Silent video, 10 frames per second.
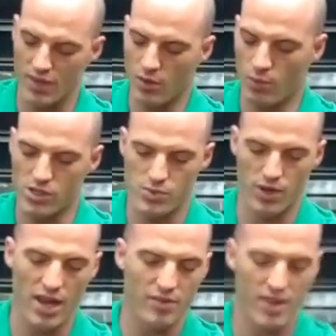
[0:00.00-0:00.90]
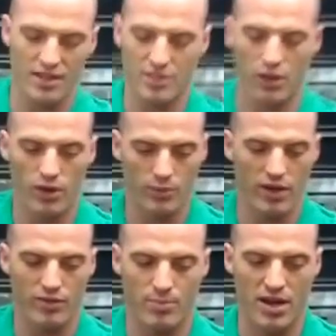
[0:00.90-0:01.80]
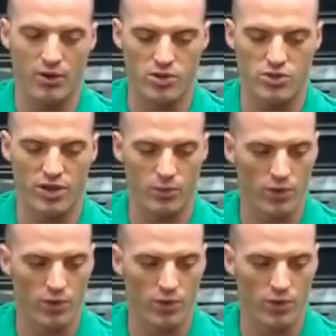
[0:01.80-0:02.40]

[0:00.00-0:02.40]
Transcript: And once we have that going, we have the powertrain